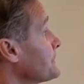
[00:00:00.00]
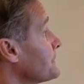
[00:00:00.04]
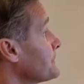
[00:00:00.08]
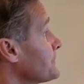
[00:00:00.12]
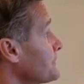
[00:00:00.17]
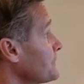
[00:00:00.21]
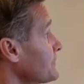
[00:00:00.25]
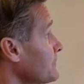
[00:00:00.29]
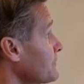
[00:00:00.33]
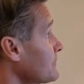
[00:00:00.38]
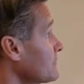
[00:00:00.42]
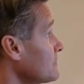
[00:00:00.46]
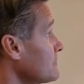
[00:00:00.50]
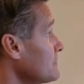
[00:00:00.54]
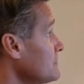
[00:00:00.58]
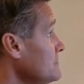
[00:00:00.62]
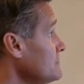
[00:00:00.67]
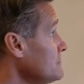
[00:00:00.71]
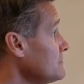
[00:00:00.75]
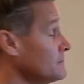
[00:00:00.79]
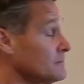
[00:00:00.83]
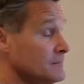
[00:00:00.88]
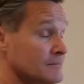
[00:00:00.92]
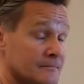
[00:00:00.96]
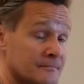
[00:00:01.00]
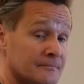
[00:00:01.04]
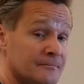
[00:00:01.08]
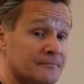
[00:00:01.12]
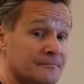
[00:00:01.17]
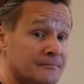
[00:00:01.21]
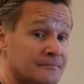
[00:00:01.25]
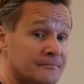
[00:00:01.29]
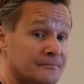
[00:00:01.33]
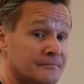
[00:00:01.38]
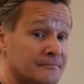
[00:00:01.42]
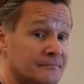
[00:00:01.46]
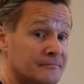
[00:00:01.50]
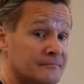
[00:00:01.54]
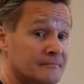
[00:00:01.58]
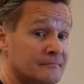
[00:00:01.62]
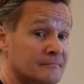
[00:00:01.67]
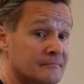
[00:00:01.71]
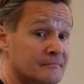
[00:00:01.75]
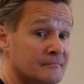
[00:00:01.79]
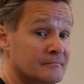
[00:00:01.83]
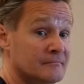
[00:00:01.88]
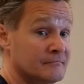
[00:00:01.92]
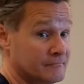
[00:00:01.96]
to 16, those are the 10
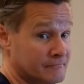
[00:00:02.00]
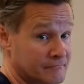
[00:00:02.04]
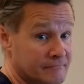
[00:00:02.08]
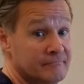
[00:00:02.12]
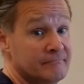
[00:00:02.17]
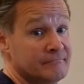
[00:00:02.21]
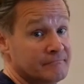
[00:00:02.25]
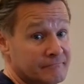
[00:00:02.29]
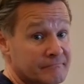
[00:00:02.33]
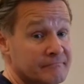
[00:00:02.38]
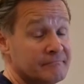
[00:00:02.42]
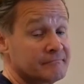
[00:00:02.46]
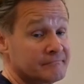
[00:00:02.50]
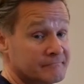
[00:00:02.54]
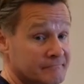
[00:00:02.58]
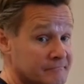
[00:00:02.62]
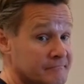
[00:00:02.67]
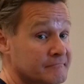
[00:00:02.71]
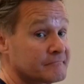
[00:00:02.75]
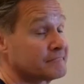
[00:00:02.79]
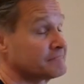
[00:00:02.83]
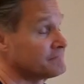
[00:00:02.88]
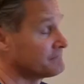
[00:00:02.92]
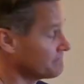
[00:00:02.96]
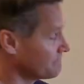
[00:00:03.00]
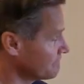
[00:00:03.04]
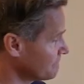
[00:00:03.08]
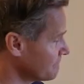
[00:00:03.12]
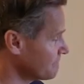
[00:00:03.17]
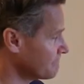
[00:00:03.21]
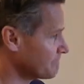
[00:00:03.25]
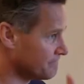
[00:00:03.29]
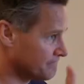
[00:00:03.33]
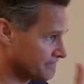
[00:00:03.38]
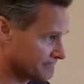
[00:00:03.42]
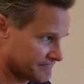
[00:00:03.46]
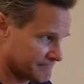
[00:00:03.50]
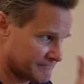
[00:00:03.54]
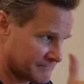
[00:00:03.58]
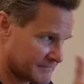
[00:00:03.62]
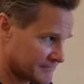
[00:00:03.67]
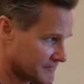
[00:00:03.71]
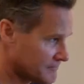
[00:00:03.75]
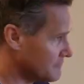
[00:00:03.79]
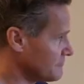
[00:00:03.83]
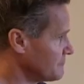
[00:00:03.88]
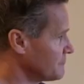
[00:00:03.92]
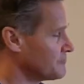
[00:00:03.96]
ands. And we worked on those a lot, right?
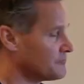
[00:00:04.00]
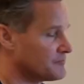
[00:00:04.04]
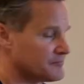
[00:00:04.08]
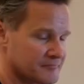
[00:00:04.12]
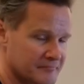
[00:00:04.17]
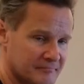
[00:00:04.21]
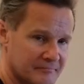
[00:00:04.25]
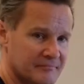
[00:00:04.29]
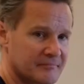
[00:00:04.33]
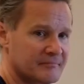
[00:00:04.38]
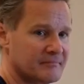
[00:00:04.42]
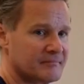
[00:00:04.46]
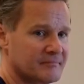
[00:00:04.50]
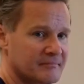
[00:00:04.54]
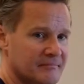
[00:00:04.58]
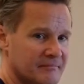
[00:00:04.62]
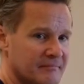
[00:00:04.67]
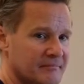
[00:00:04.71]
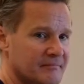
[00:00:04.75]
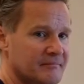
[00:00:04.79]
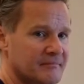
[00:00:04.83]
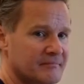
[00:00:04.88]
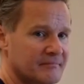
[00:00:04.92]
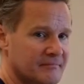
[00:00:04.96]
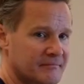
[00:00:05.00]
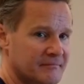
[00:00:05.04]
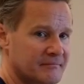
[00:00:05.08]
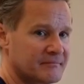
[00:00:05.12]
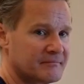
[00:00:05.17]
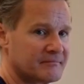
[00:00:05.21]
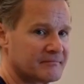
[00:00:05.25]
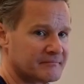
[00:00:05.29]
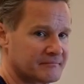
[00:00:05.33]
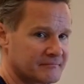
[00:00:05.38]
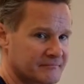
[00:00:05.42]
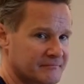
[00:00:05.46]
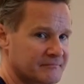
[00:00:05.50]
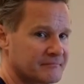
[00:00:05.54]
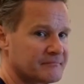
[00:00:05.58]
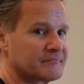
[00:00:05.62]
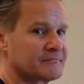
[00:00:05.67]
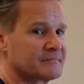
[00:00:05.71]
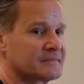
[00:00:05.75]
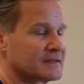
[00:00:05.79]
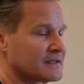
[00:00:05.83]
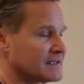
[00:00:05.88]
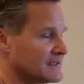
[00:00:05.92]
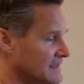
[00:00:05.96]
10 and 3 is 13, 10 and 6
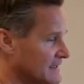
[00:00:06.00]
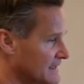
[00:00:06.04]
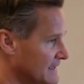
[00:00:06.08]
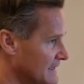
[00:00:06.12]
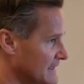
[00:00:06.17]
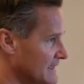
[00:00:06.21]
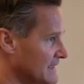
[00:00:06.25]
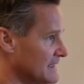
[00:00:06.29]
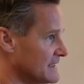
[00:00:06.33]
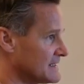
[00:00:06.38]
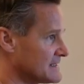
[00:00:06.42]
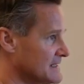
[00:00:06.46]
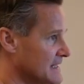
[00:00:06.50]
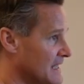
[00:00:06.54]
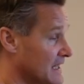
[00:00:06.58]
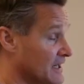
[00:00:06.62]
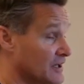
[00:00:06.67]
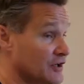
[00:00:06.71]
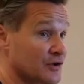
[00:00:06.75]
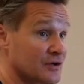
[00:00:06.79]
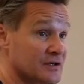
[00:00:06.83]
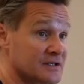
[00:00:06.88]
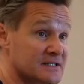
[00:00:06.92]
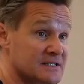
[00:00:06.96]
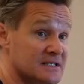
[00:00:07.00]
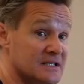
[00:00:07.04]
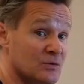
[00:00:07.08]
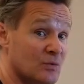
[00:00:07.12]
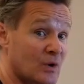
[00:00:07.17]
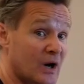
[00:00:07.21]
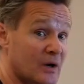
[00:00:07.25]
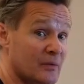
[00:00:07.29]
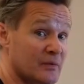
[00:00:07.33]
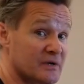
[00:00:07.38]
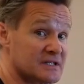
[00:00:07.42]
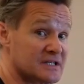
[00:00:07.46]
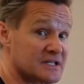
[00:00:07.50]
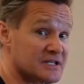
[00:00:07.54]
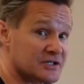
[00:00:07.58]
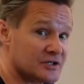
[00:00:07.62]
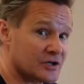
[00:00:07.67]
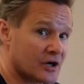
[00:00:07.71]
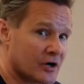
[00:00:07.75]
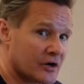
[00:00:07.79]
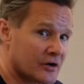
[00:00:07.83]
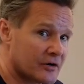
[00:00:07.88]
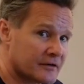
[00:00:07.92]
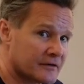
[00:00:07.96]
is 16. Exactly. You can see why we
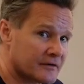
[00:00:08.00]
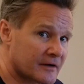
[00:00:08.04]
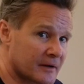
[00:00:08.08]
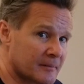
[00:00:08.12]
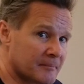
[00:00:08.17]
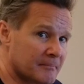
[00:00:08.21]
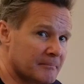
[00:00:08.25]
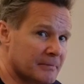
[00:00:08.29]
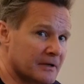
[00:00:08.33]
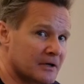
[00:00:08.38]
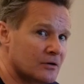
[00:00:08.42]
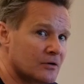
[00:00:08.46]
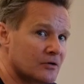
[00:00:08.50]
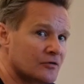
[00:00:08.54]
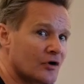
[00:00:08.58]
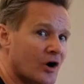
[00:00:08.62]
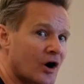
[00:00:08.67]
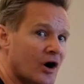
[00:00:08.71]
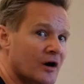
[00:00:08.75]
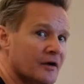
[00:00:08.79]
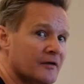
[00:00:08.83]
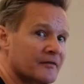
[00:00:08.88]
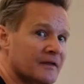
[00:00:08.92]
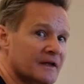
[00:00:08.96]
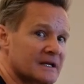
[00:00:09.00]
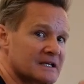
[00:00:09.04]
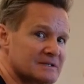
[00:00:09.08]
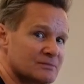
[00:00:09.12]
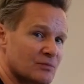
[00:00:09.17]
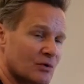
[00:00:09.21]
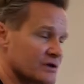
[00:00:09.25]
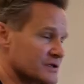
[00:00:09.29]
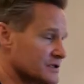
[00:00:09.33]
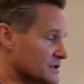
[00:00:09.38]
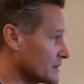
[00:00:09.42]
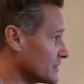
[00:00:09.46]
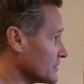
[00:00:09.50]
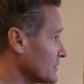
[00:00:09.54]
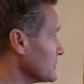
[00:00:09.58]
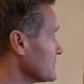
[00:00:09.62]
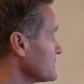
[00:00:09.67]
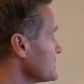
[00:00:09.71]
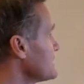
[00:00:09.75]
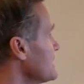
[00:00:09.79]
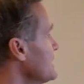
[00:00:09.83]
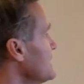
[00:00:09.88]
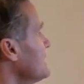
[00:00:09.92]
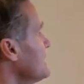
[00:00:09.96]
start and build on things, boys and girls.